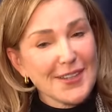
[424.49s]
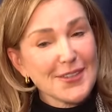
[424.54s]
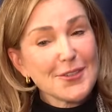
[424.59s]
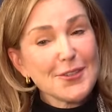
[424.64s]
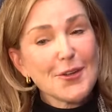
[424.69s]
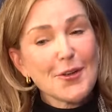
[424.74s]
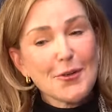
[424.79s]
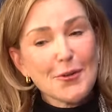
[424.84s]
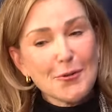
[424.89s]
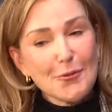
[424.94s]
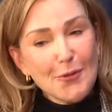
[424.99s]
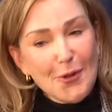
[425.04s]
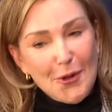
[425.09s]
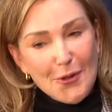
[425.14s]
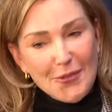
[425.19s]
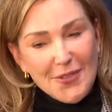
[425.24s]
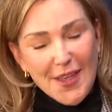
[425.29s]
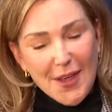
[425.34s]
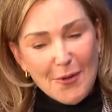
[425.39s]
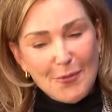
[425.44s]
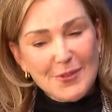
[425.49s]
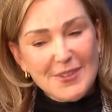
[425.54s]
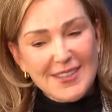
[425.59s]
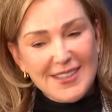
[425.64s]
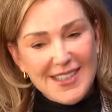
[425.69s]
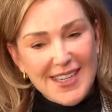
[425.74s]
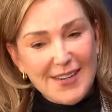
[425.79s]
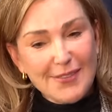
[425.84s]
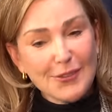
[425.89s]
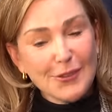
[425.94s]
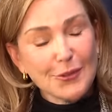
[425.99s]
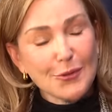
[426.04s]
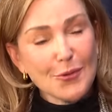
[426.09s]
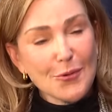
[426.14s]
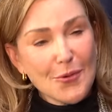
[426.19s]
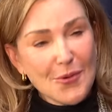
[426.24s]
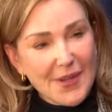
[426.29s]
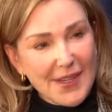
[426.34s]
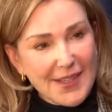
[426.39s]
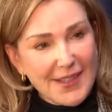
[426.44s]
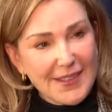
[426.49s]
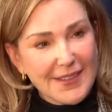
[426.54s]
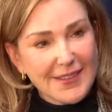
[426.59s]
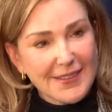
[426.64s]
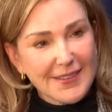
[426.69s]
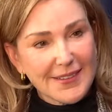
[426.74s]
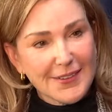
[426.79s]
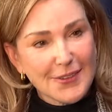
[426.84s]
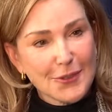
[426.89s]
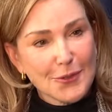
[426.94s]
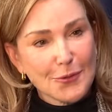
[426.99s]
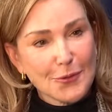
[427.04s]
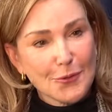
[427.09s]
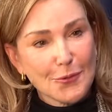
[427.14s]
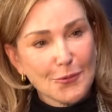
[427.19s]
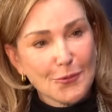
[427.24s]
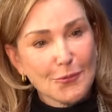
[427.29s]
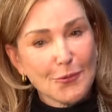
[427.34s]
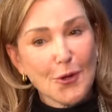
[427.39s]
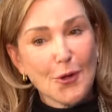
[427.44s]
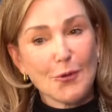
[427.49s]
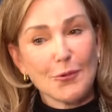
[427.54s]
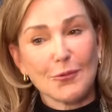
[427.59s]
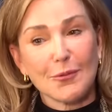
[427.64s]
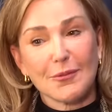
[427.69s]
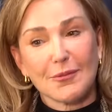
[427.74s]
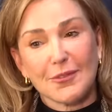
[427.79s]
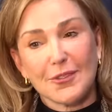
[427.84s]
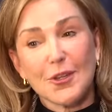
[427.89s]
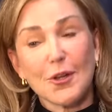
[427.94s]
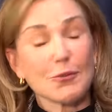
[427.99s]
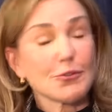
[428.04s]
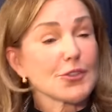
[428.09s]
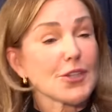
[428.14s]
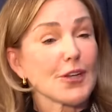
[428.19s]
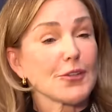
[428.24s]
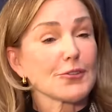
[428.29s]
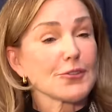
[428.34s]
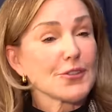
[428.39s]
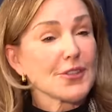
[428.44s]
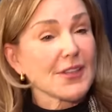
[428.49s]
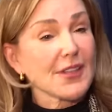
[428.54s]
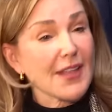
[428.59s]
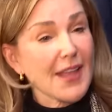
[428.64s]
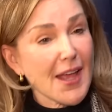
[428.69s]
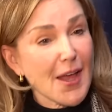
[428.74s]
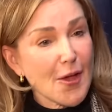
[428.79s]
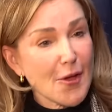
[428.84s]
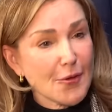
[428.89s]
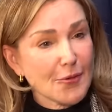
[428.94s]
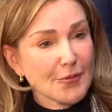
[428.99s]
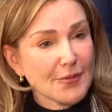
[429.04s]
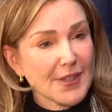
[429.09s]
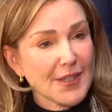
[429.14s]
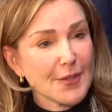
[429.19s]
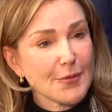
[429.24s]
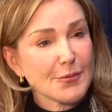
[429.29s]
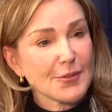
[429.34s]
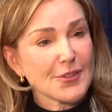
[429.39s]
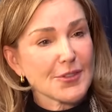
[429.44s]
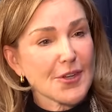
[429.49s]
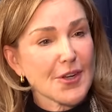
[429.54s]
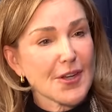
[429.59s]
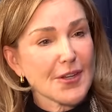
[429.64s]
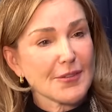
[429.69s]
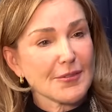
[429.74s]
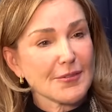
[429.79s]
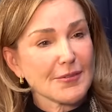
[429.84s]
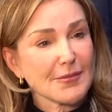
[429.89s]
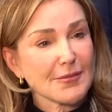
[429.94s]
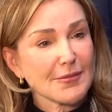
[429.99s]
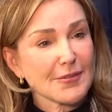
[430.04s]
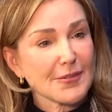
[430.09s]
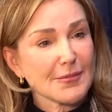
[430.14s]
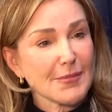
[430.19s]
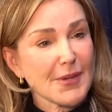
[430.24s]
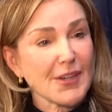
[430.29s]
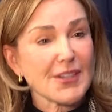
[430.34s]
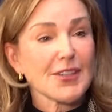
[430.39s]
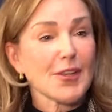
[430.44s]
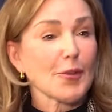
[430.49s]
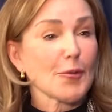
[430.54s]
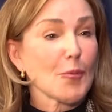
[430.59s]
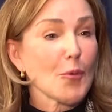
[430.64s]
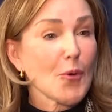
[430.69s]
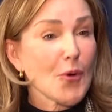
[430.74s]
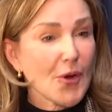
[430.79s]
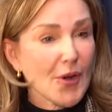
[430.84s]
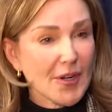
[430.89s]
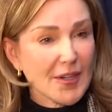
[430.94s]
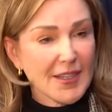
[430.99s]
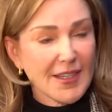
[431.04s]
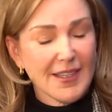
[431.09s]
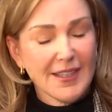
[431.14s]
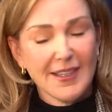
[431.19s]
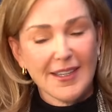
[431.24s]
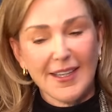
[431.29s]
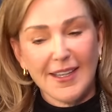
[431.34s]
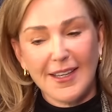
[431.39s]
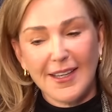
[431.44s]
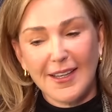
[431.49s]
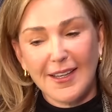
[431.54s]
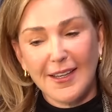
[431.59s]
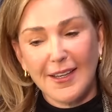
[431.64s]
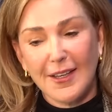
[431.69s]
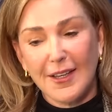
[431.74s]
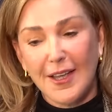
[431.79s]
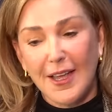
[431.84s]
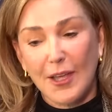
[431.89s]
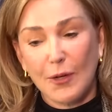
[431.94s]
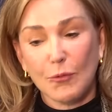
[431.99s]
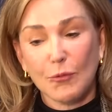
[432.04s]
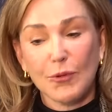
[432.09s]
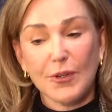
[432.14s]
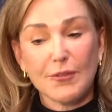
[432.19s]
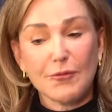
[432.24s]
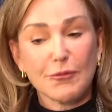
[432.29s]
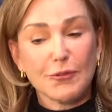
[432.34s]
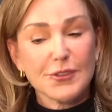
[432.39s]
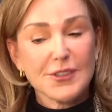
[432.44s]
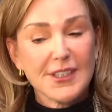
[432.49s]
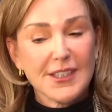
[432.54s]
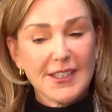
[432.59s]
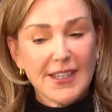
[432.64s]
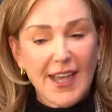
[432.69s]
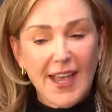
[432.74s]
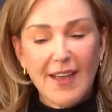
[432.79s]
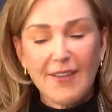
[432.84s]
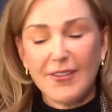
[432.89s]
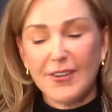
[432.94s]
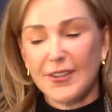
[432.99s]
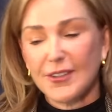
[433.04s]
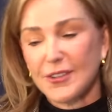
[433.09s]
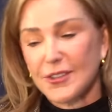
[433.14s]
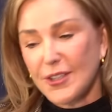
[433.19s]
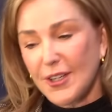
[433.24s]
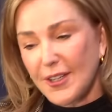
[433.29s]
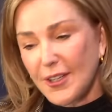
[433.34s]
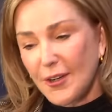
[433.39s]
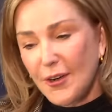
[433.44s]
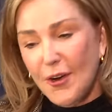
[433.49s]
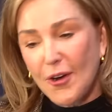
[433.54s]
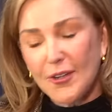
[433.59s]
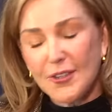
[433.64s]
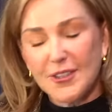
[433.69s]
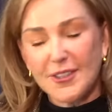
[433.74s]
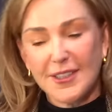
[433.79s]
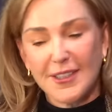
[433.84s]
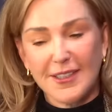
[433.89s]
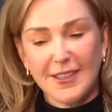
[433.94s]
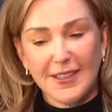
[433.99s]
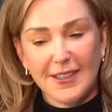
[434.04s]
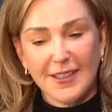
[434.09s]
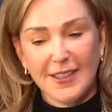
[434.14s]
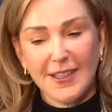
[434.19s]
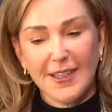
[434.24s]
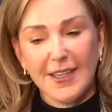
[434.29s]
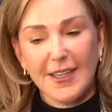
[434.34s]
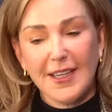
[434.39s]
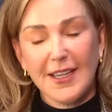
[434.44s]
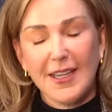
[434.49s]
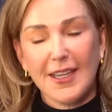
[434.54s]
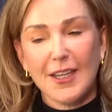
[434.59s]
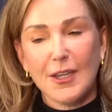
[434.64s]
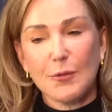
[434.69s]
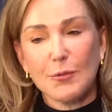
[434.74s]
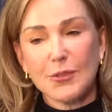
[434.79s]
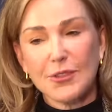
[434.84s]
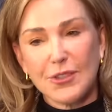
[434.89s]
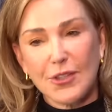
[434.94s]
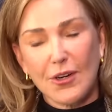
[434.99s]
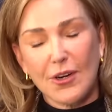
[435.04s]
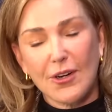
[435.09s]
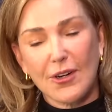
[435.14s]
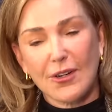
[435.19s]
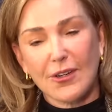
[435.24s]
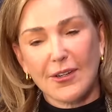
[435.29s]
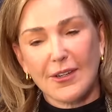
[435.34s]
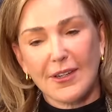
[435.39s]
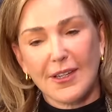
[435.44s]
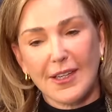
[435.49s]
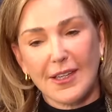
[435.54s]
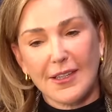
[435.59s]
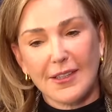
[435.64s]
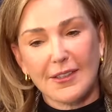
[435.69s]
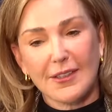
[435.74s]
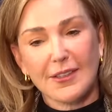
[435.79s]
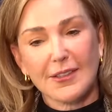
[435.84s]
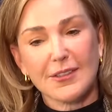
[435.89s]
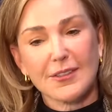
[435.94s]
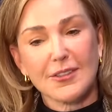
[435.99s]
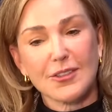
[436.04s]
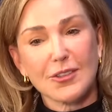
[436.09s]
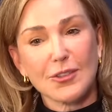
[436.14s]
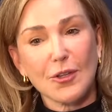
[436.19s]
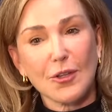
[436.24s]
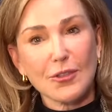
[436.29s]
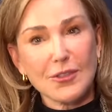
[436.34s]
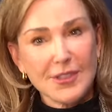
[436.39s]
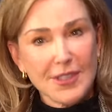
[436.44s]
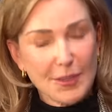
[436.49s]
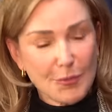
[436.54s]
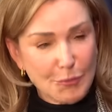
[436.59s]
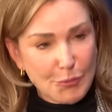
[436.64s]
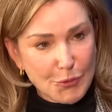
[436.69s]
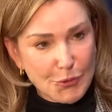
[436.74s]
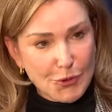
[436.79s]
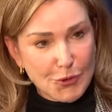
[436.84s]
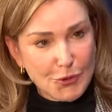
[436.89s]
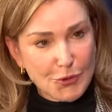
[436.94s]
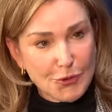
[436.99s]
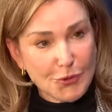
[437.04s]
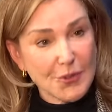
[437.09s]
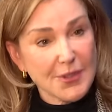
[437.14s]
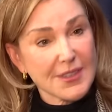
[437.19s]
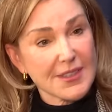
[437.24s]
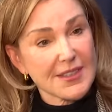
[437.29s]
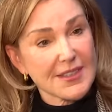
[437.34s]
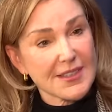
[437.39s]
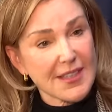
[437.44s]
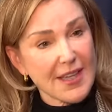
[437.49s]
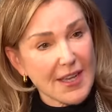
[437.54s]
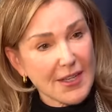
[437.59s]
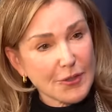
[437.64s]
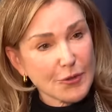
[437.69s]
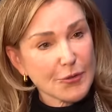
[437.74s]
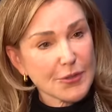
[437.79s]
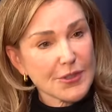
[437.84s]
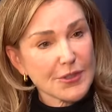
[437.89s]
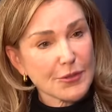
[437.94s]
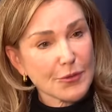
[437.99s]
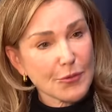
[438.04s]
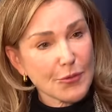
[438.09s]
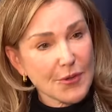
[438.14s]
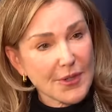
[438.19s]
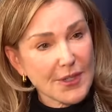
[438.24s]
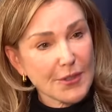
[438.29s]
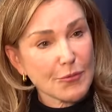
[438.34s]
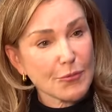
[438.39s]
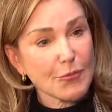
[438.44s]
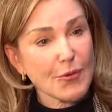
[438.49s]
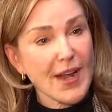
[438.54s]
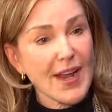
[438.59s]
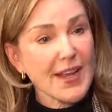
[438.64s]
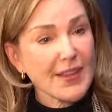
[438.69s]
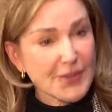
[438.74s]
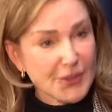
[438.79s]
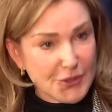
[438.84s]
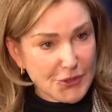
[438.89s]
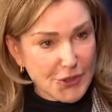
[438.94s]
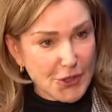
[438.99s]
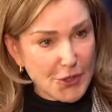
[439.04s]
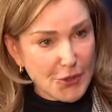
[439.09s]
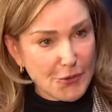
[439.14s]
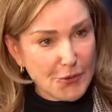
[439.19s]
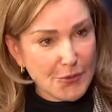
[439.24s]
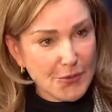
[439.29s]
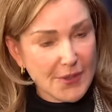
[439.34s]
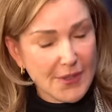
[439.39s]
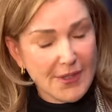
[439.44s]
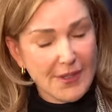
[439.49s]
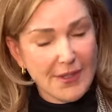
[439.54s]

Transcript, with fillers: and you know who wrote that was David Lloyd, who wrote you know Chuckles the Clown. He oh. was on Mary Tyler Moore, and he had written for Dick Cavett and Johnny Carson, and he was our uh, consulting producer. And his son Chris Lloyd ran the show